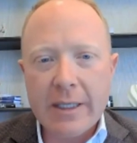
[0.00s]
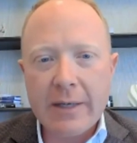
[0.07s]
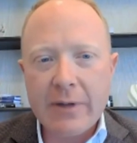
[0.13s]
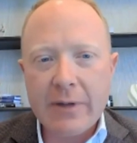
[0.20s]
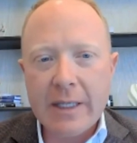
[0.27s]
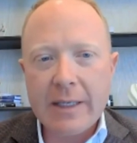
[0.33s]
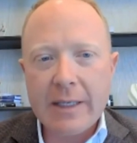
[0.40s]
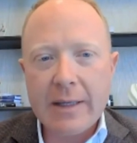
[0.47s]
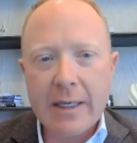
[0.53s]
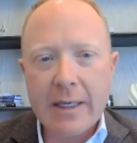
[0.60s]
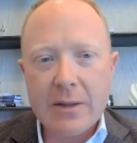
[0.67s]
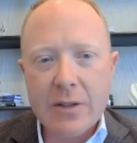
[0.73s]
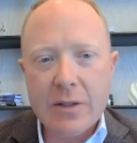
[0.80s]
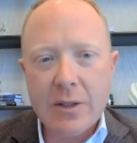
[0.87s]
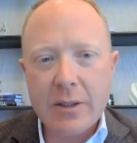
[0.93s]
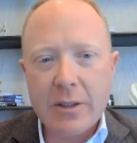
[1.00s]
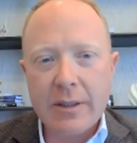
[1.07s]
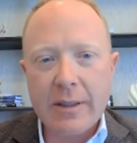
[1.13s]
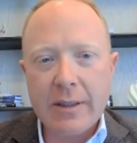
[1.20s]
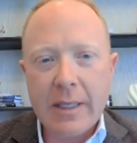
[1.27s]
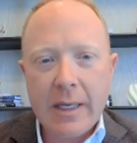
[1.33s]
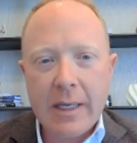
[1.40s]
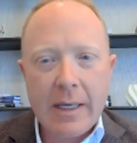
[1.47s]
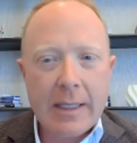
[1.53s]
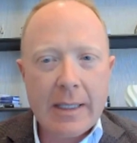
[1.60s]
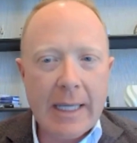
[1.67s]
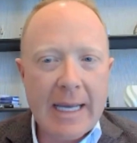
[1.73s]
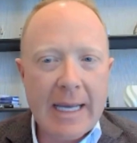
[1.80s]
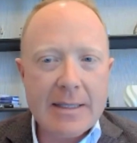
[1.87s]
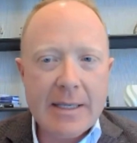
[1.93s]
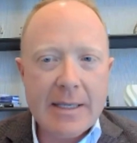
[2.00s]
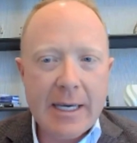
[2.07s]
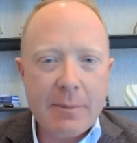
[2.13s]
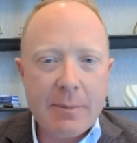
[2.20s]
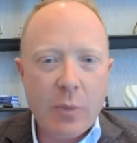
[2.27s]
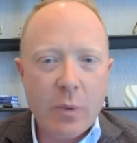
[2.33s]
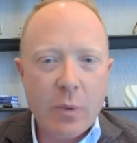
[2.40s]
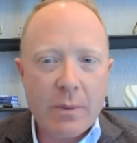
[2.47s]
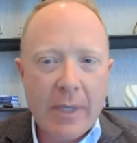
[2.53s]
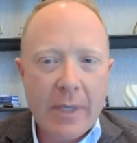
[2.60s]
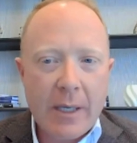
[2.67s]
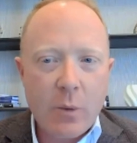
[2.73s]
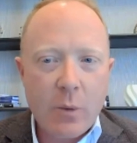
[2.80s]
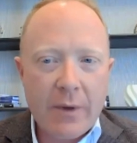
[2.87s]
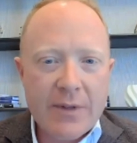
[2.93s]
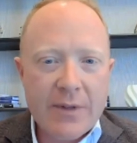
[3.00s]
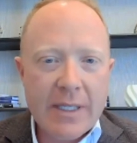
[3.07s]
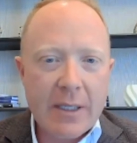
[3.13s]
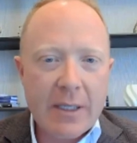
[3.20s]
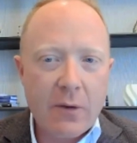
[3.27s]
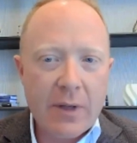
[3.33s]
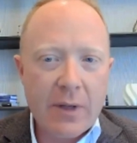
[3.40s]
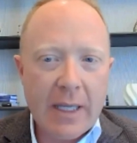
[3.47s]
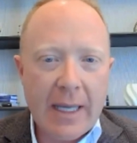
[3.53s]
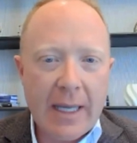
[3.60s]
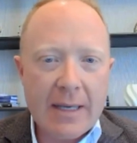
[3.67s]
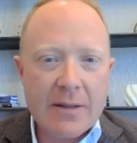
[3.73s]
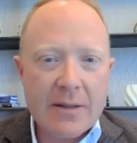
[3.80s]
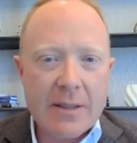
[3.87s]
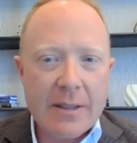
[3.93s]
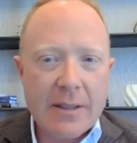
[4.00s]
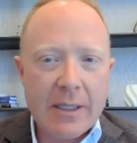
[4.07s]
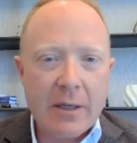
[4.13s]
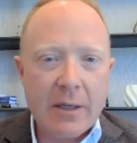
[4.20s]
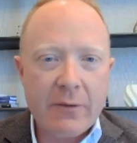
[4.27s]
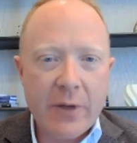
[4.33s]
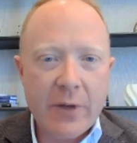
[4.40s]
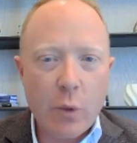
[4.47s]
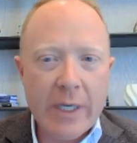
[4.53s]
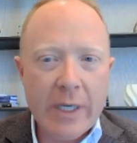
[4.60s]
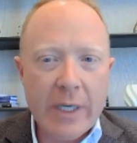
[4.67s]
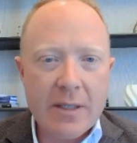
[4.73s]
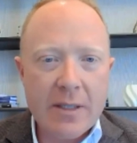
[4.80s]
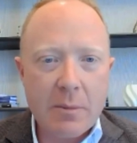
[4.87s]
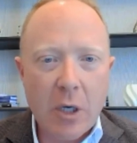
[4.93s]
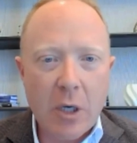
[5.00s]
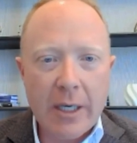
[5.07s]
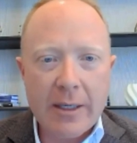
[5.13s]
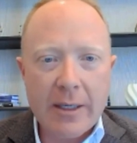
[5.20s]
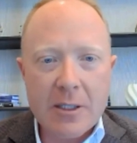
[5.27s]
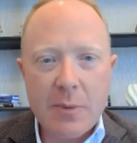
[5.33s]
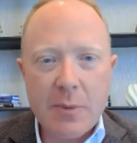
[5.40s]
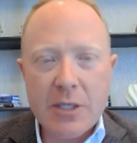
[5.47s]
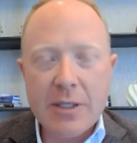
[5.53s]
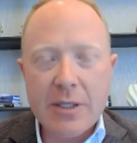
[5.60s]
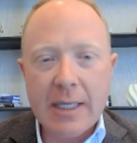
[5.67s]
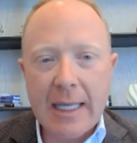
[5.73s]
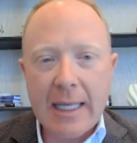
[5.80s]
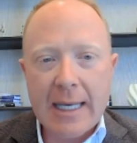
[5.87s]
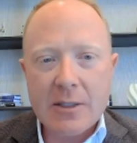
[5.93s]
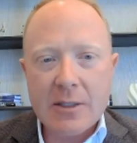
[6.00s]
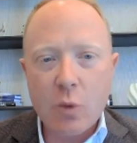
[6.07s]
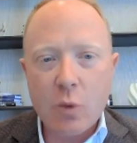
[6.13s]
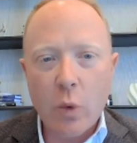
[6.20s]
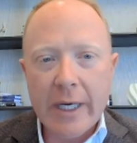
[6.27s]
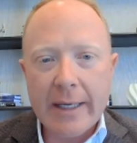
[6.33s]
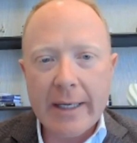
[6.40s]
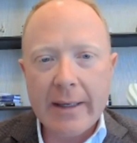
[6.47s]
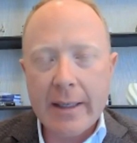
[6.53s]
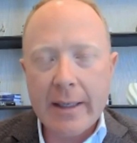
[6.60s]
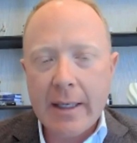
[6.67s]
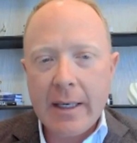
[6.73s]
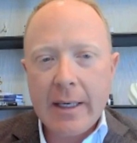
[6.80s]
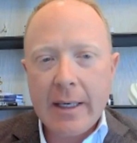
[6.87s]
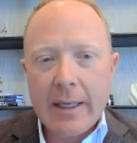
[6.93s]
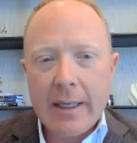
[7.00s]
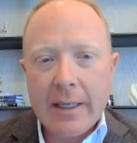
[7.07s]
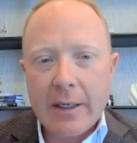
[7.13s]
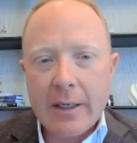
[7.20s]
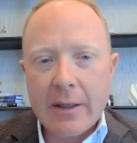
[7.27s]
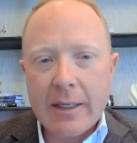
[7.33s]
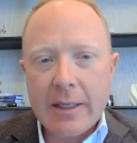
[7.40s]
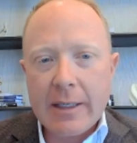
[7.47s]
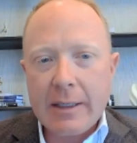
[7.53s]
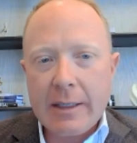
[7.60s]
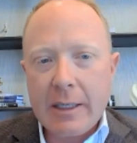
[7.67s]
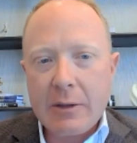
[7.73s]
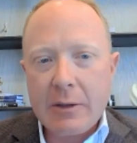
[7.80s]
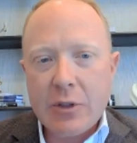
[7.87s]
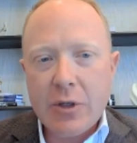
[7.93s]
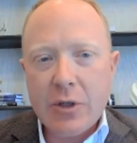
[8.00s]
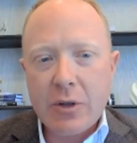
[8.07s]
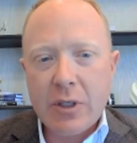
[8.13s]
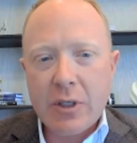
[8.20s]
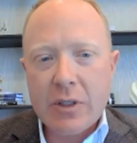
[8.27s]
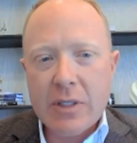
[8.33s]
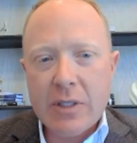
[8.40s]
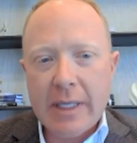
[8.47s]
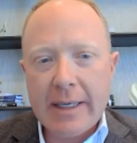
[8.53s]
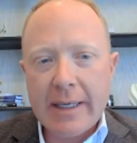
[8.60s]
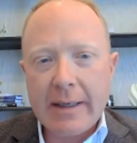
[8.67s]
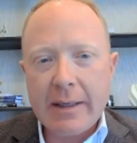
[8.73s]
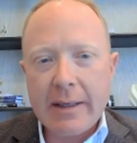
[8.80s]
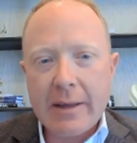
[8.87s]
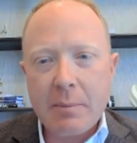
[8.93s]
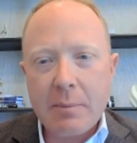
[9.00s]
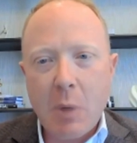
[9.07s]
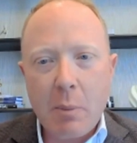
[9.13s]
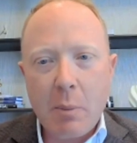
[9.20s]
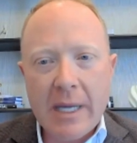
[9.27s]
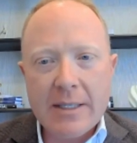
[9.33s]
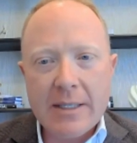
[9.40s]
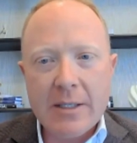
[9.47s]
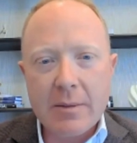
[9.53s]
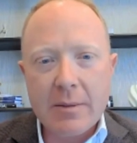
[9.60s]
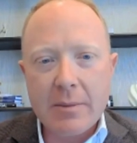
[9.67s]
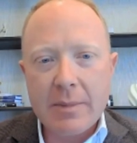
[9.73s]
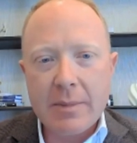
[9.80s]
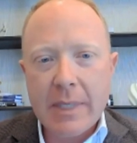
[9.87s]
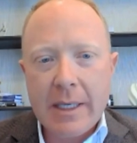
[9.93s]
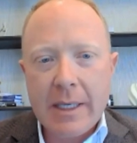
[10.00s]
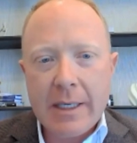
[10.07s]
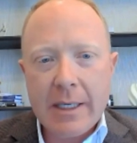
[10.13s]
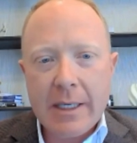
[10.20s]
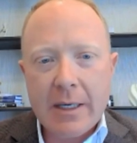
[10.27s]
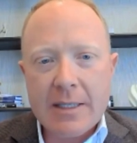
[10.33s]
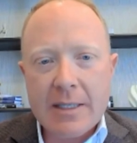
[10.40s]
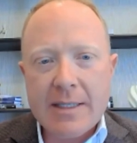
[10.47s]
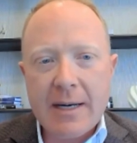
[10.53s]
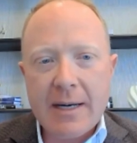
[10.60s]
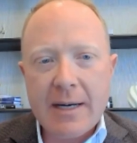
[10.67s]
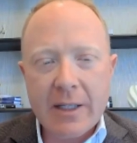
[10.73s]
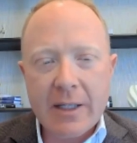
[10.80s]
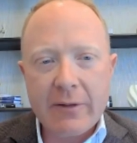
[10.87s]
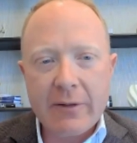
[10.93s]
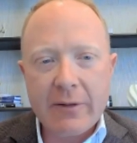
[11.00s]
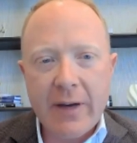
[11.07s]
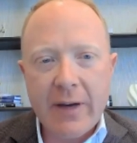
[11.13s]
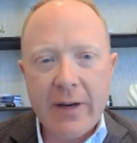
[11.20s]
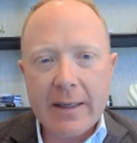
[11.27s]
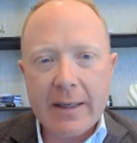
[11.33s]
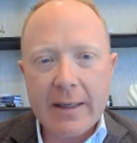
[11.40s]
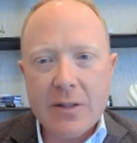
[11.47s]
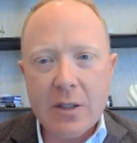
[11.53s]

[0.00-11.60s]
Given the uncertain landscape we've seen over the last, few weeks in the market, especially the last week, it sure looks like the momentum, has definitely faded.